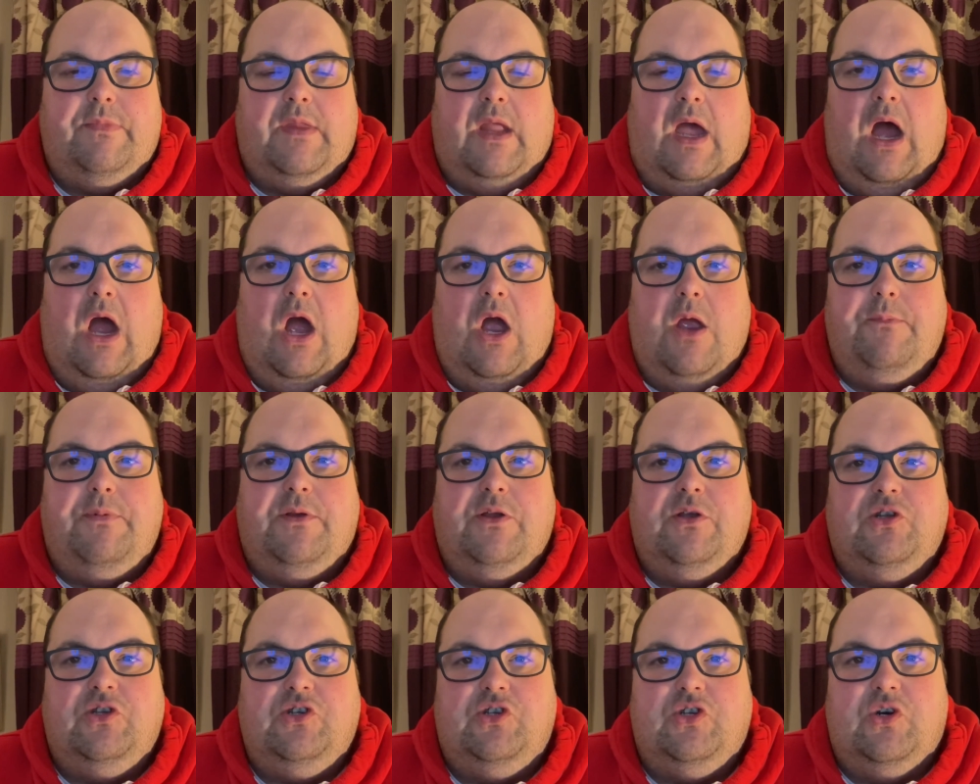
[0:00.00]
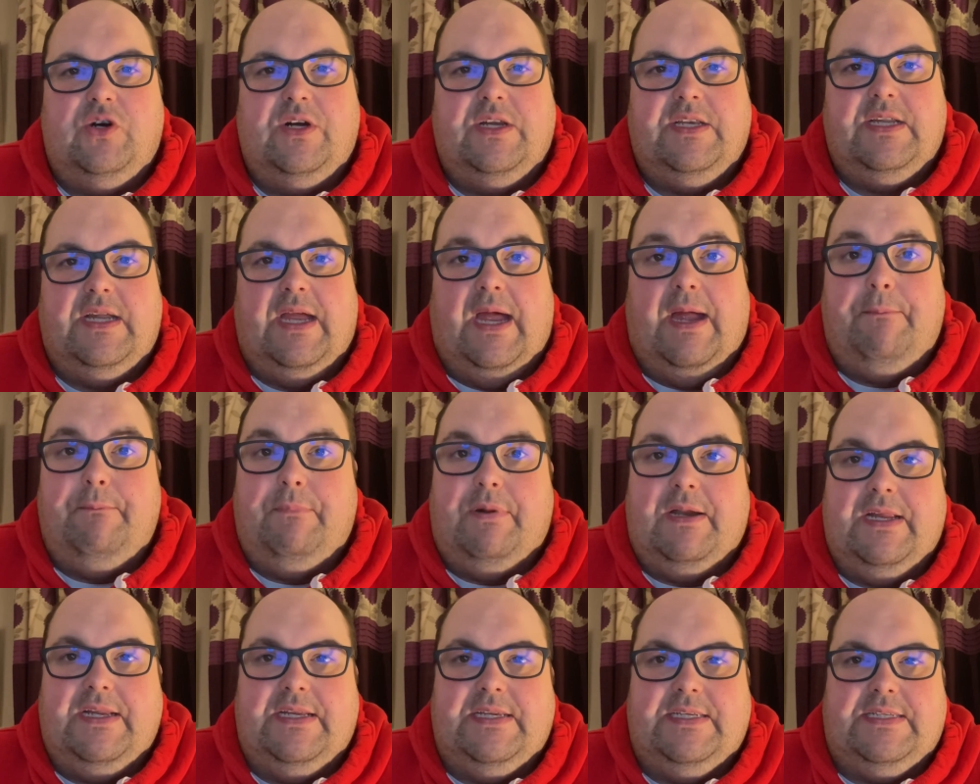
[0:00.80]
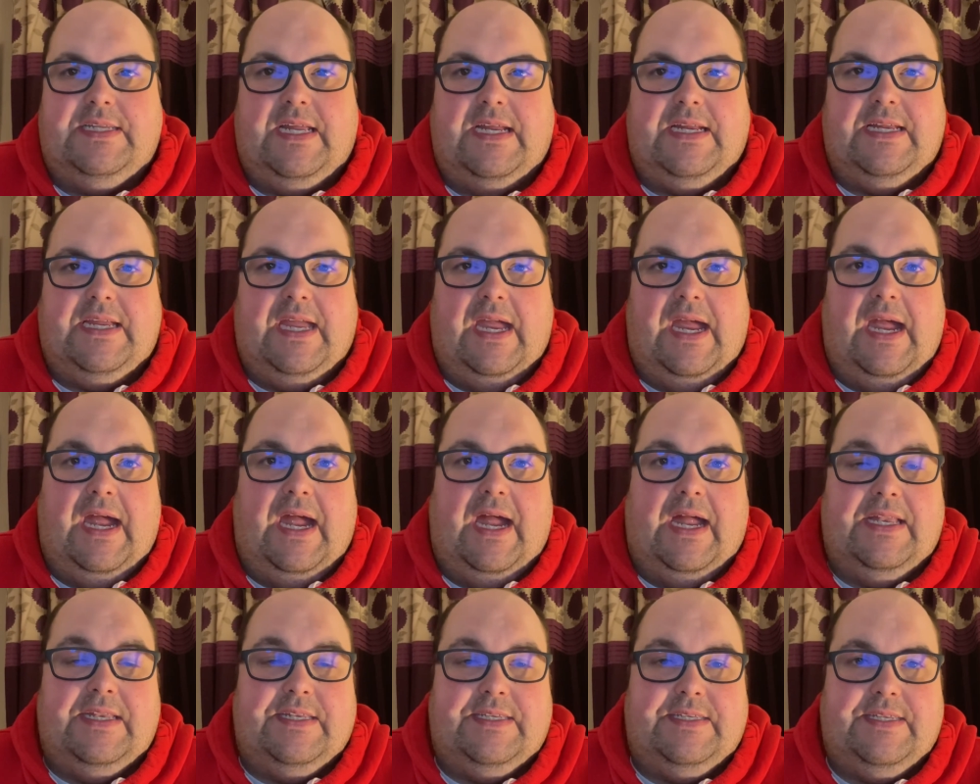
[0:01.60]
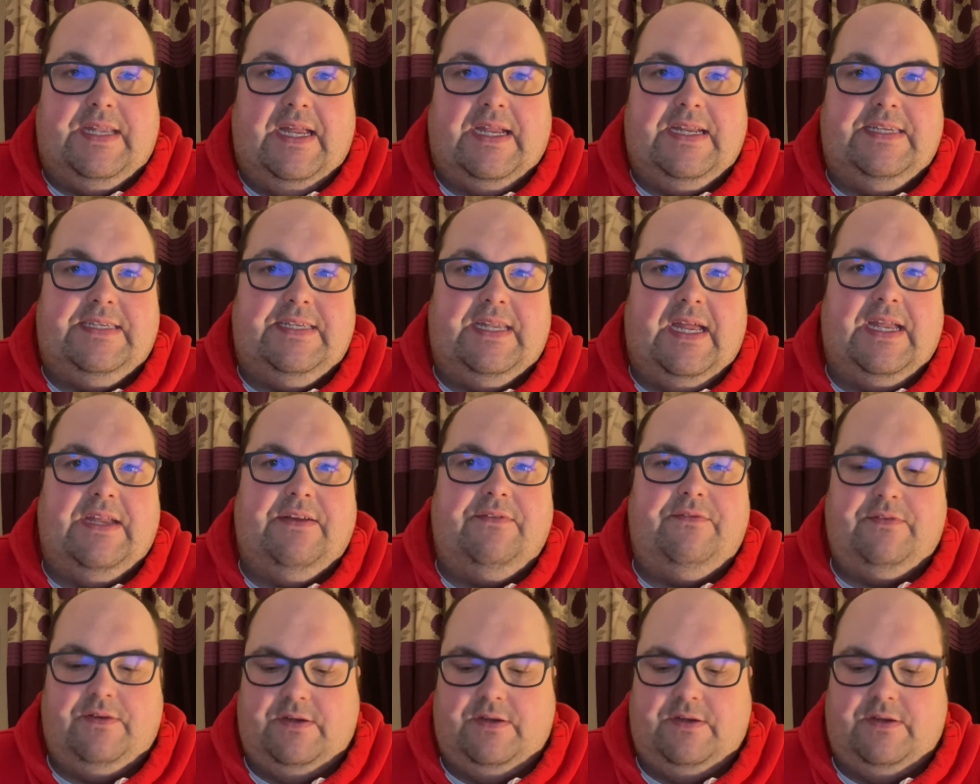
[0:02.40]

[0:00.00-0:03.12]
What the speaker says: I hope you enjoyed, and please take care and stay safe.